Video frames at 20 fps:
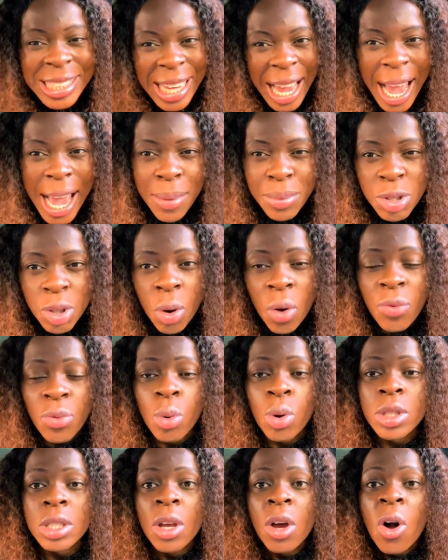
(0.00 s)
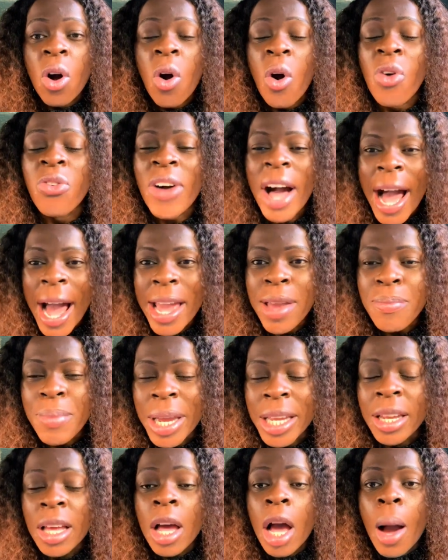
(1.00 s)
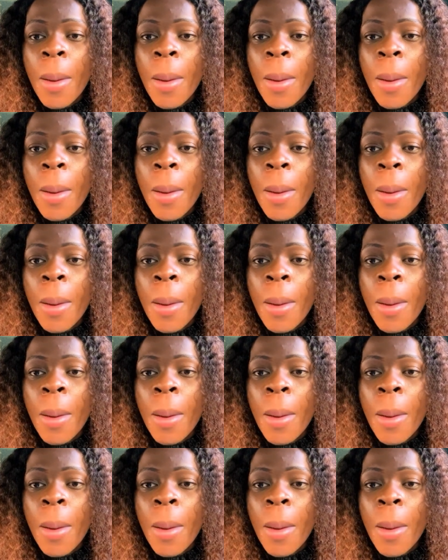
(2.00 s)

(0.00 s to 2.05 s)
types of hymen.